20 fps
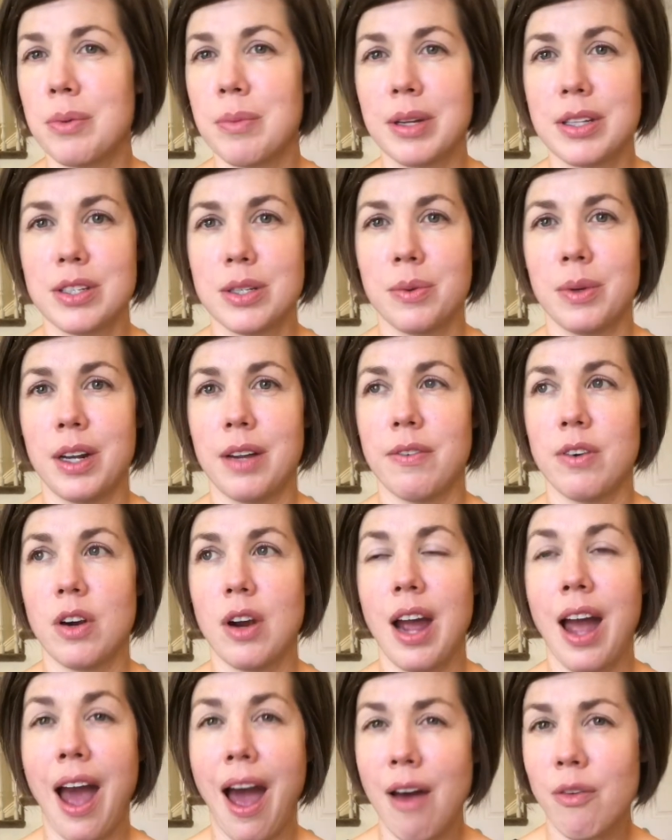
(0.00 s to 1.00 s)
months or whatever.
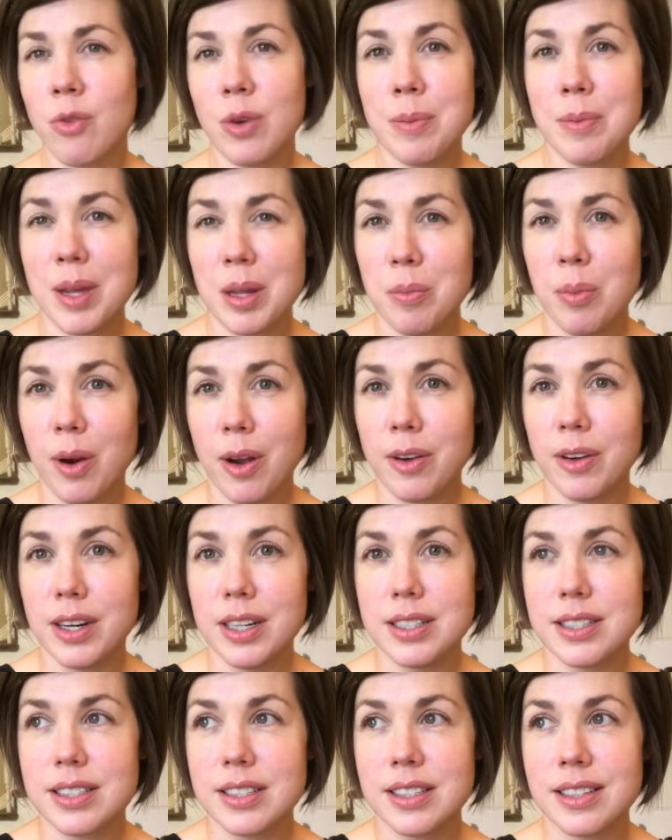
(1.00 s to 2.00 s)
Have we made
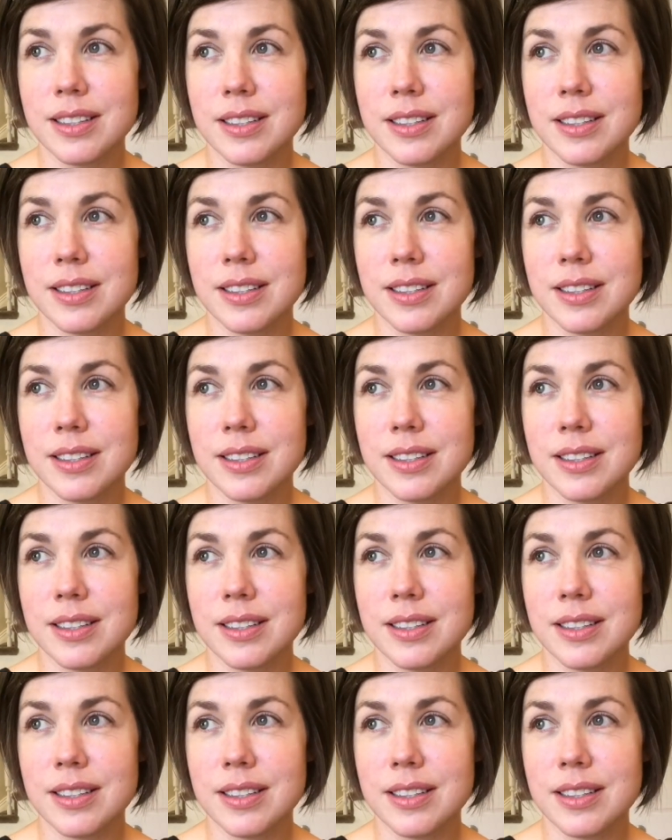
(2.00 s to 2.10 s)
progress?